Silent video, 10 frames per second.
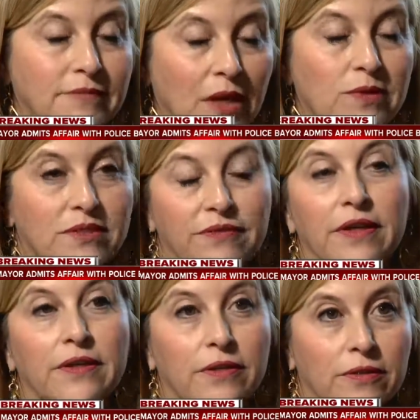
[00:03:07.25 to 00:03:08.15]
That was a
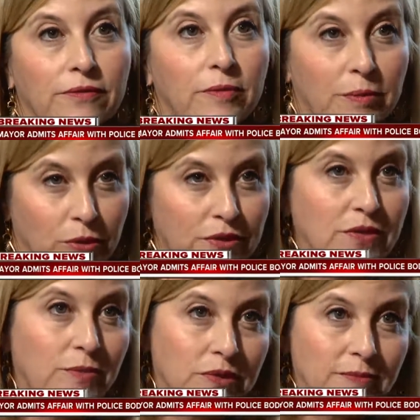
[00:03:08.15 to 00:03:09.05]
failure from a
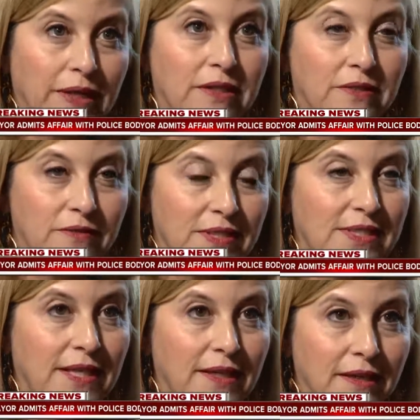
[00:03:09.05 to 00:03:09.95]
personal perspective to
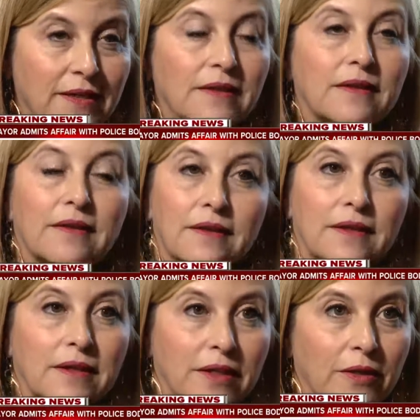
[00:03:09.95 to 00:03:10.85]
say,
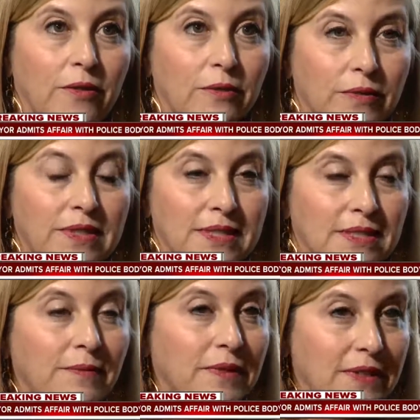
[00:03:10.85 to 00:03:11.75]
you know, this
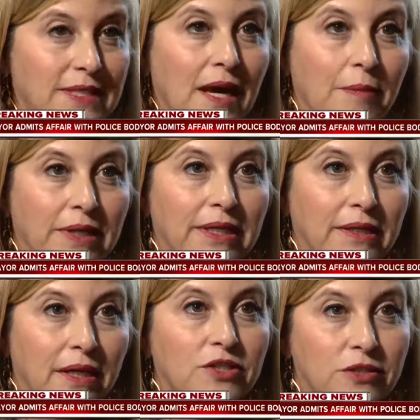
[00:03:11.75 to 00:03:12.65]
is something that's happening
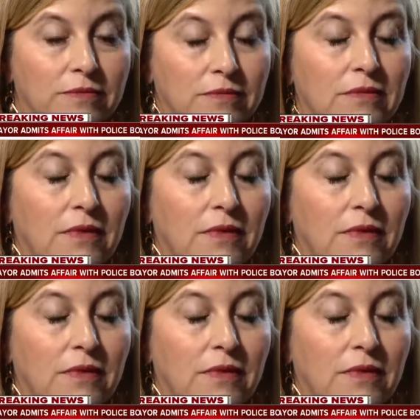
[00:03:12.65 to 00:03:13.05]
and I should